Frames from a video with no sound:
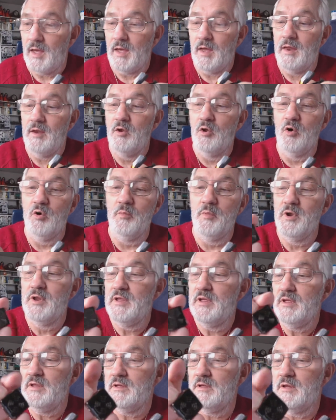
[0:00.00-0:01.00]
And
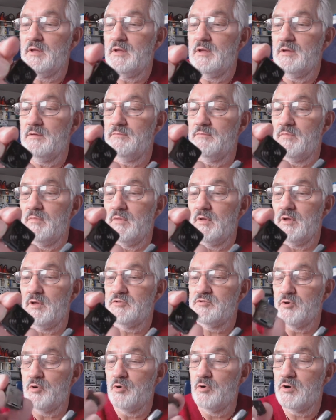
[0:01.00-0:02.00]
normally,
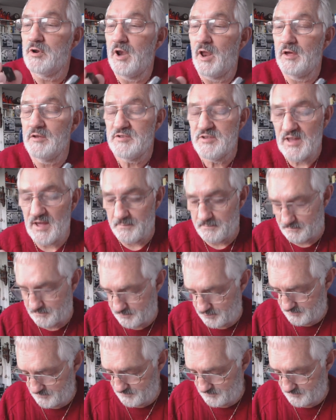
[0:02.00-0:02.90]
it's all closed up.